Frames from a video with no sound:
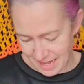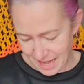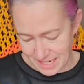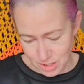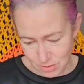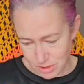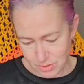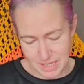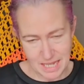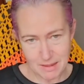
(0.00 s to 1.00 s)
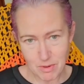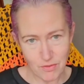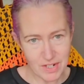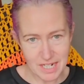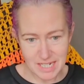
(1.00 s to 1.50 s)
I told you, see,
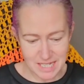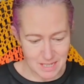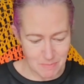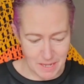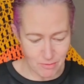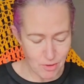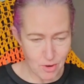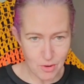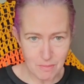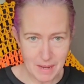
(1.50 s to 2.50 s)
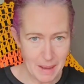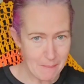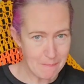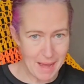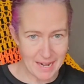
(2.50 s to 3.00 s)
moving into this bigger room,
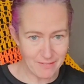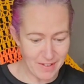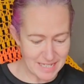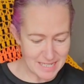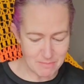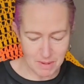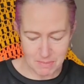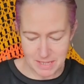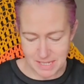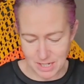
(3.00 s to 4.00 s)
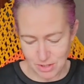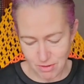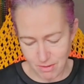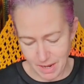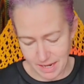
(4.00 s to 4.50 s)
manifesting my business
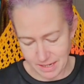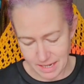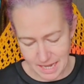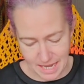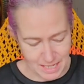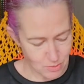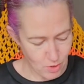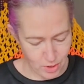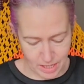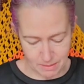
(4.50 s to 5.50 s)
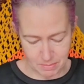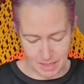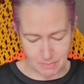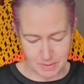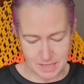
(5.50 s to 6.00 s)
growing. It's working,
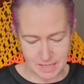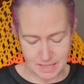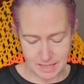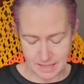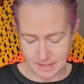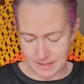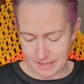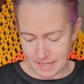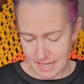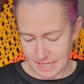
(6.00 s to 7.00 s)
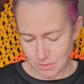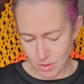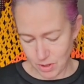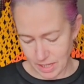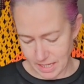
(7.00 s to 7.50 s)
peeps. It's
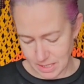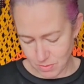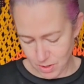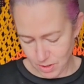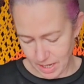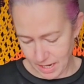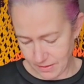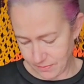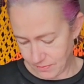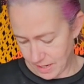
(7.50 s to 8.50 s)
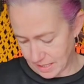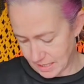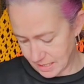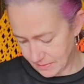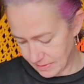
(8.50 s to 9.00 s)
working, it's working. Right,
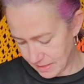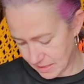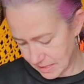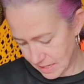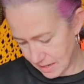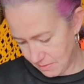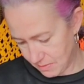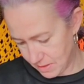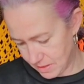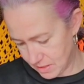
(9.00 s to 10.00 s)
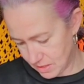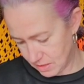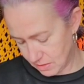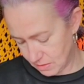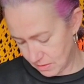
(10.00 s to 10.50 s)
let's get 1, 2,
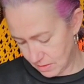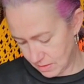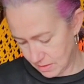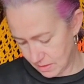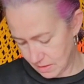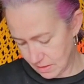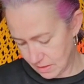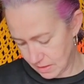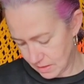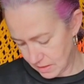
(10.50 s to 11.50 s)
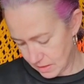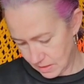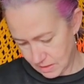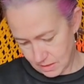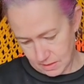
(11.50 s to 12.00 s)

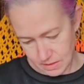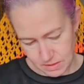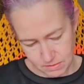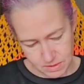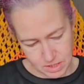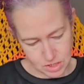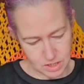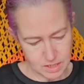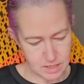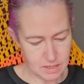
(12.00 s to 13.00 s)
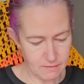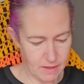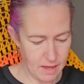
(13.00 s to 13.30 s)
3 sheets of